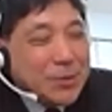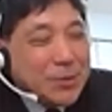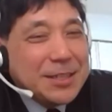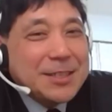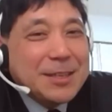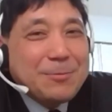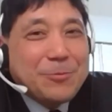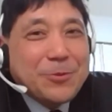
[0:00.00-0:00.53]
are
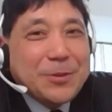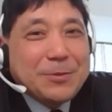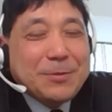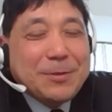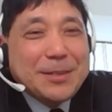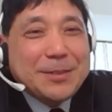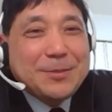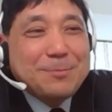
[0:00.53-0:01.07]
some
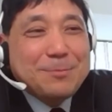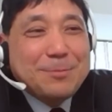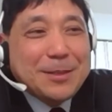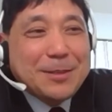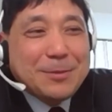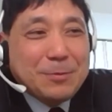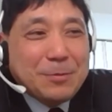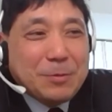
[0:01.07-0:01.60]
requests,
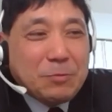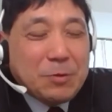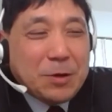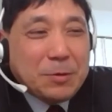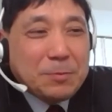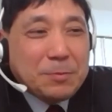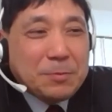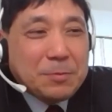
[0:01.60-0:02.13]
but
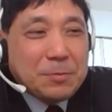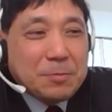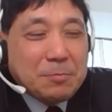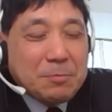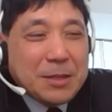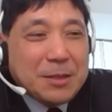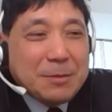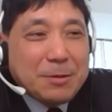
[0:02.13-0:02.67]

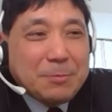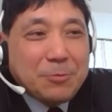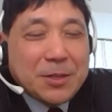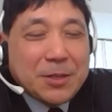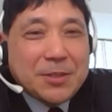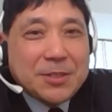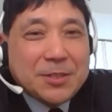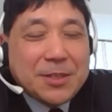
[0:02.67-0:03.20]
many people
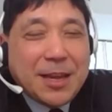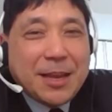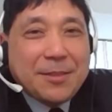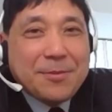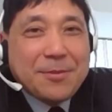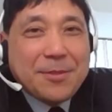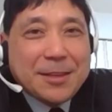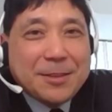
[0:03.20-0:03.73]

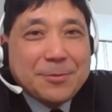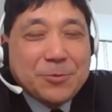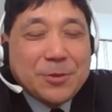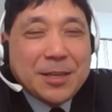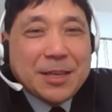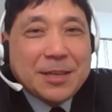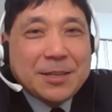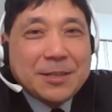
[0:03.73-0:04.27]
understand that
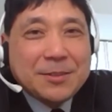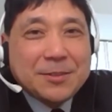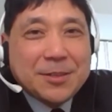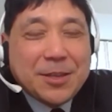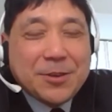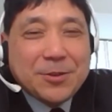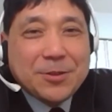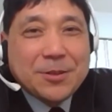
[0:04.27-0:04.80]
we are
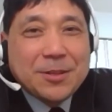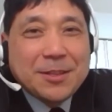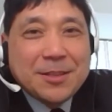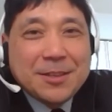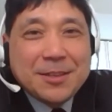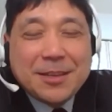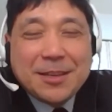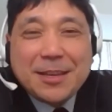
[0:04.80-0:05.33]
still
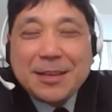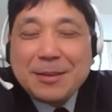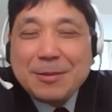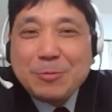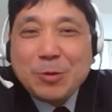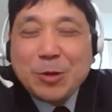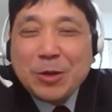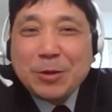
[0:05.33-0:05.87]

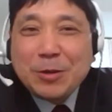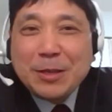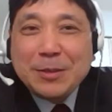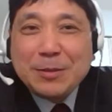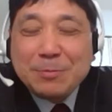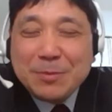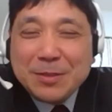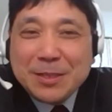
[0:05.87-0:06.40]

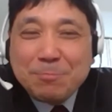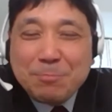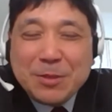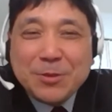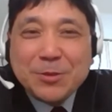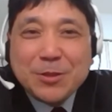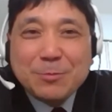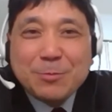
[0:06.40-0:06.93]
in the
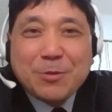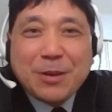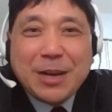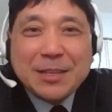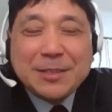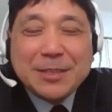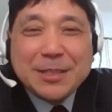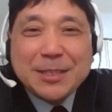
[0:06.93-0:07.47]
midst of a
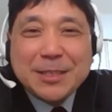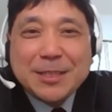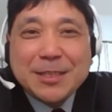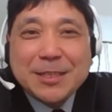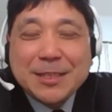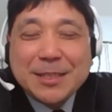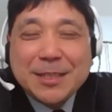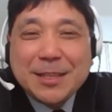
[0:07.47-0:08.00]
crisis,
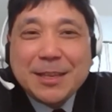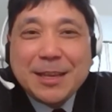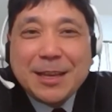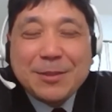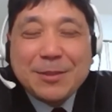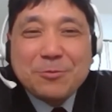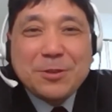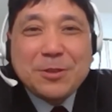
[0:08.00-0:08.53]

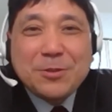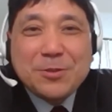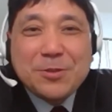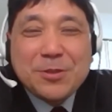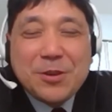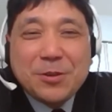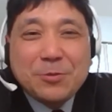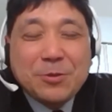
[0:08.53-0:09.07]
and we don't
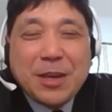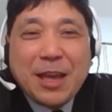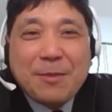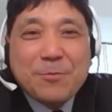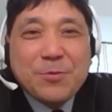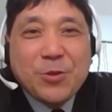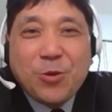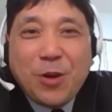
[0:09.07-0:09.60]
know, we
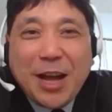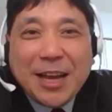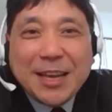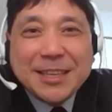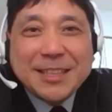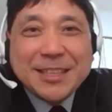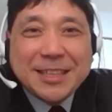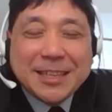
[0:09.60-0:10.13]
have no
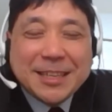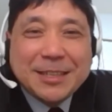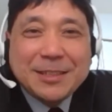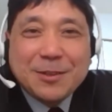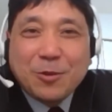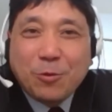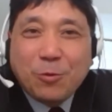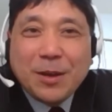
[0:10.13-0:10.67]
idea
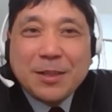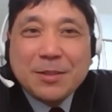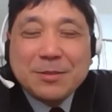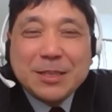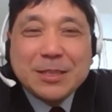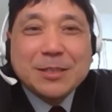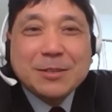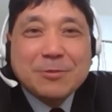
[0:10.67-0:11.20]
when
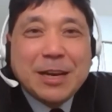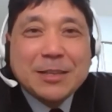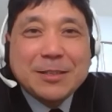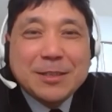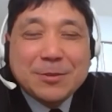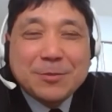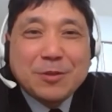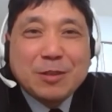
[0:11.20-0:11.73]
this
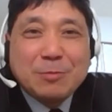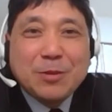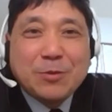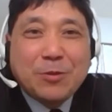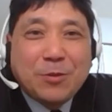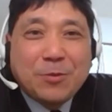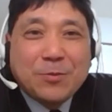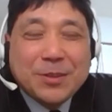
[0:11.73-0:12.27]
crisis will be
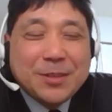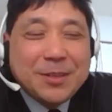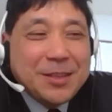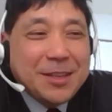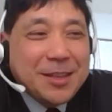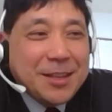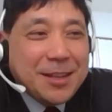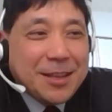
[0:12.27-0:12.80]
over.
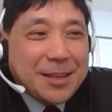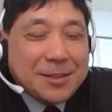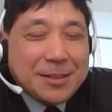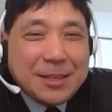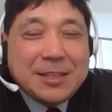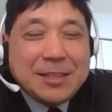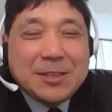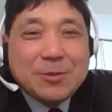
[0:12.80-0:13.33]
And
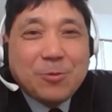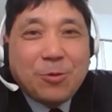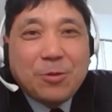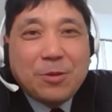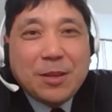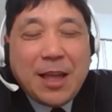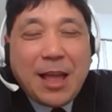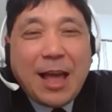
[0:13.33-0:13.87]
it is
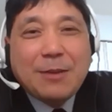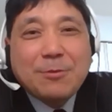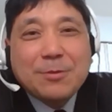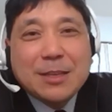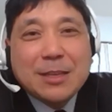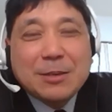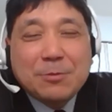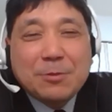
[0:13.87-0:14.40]
only
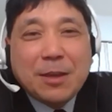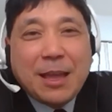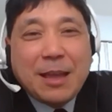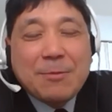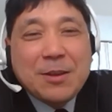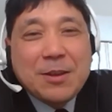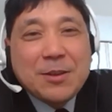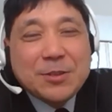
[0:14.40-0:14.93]
after we
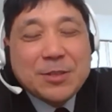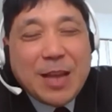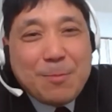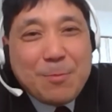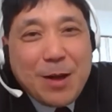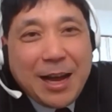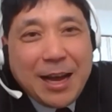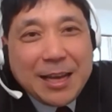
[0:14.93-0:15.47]
have
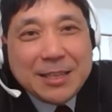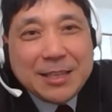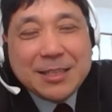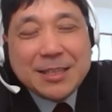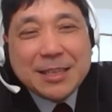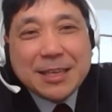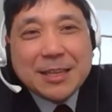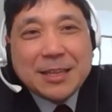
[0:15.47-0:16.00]
some
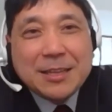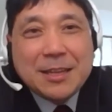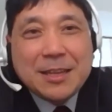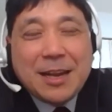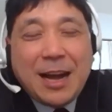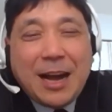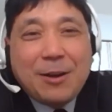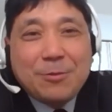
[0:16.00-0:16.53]
idea
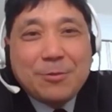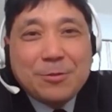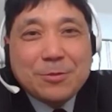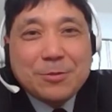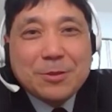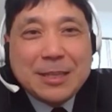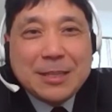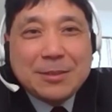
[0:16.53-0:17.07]
how
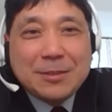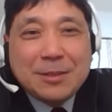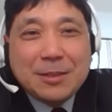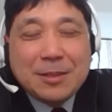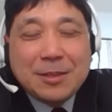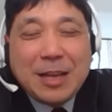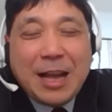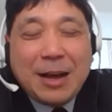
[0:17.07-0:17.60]
long
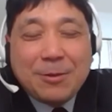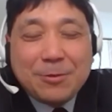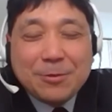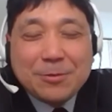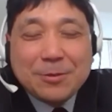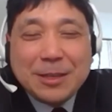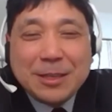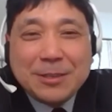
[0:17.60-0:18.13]

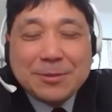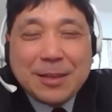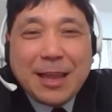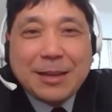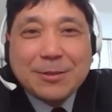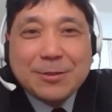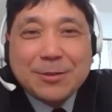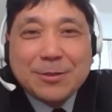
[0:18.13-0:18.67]
it
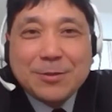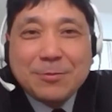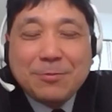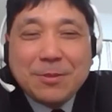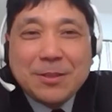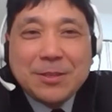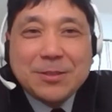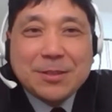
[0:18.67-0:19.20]
takes to
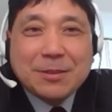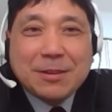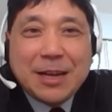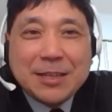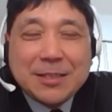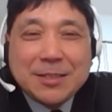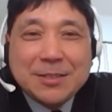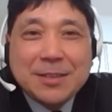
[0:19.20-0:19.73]
finish the
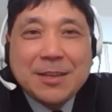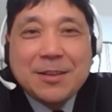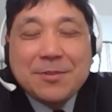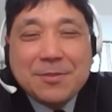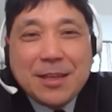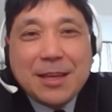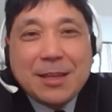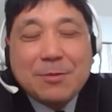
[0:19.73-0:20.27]
crisis,
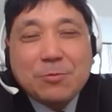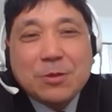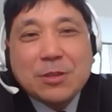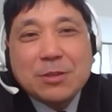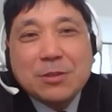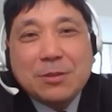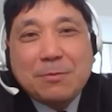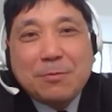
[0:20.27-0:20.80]
then we
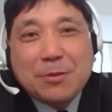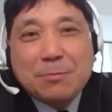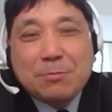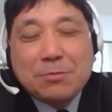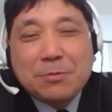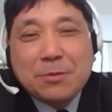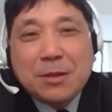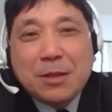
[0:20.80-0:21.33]
can develop
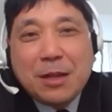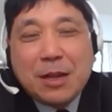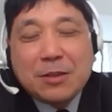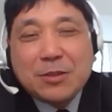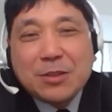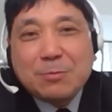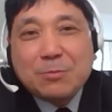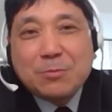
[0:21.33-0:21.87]

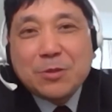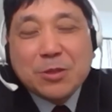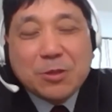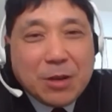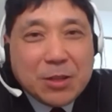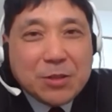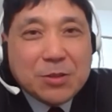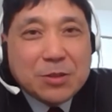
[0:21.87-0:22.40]
some
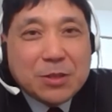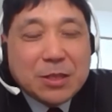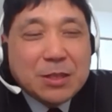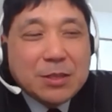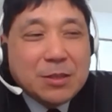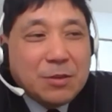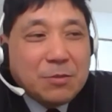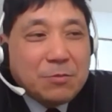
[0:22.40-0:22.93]
strategy
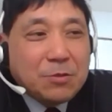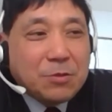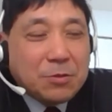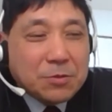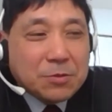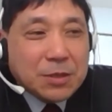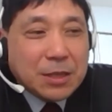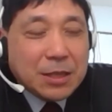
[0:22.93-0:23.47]

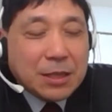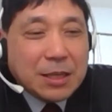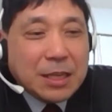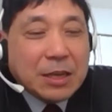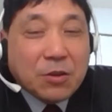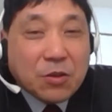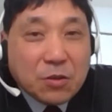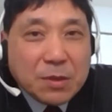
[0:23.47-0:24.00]
for the
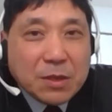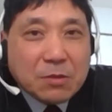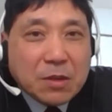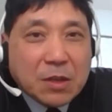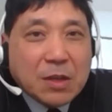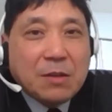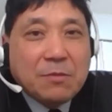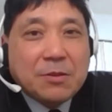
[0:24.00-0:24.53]
economic
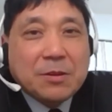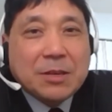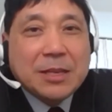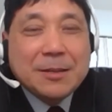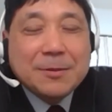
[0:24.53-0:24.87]
recovery.